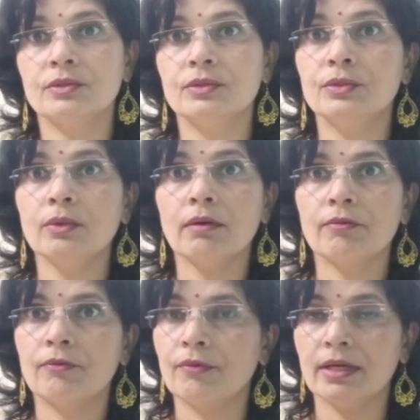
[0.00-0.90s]
you are
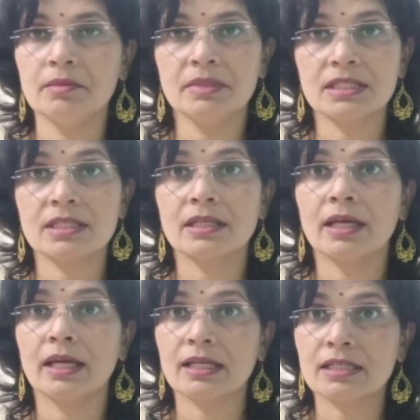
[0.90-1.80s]
very much
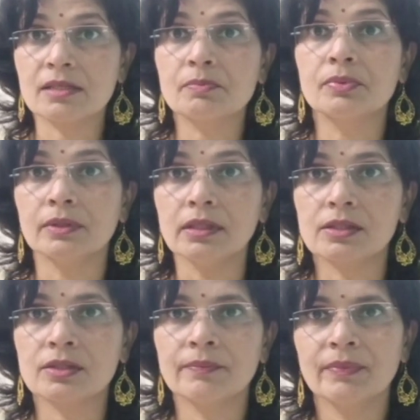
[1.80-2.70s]

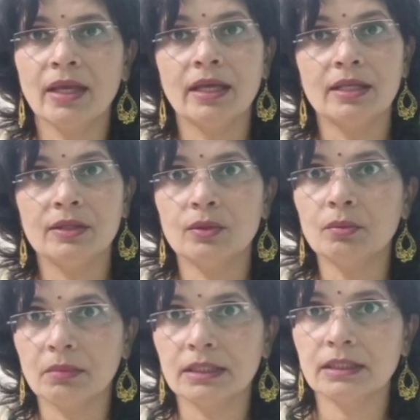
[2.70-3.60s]
expert in your
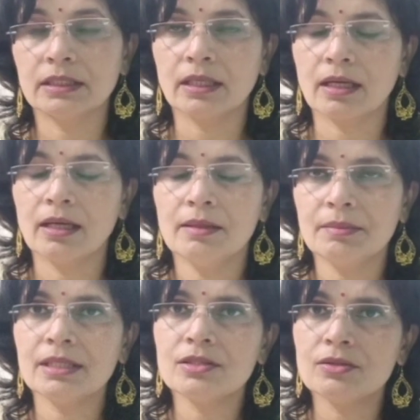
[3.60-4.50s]
mother tongue
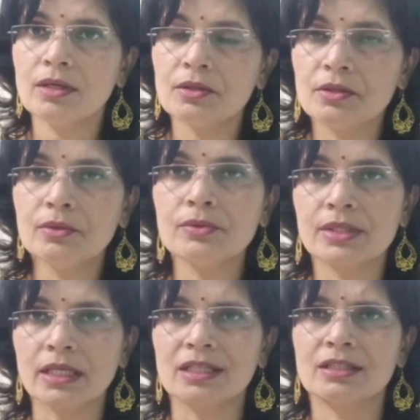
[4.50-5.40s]
because you are
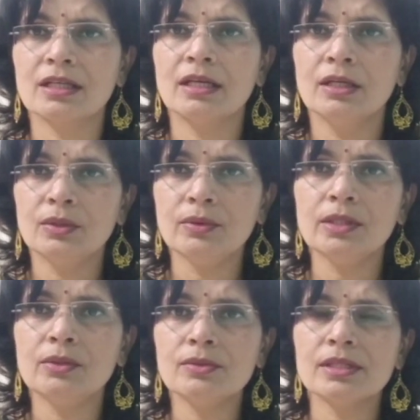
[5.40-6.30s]
using it. You
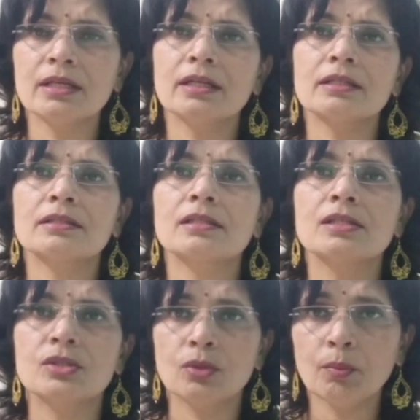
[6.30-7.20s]
are using it
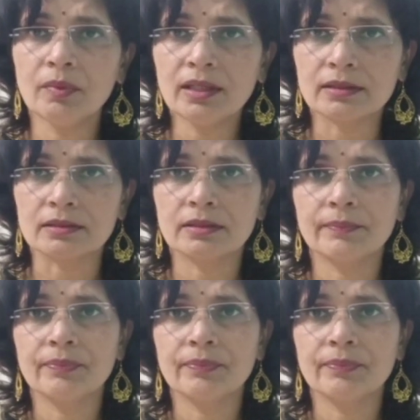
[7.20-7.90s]
since your birth.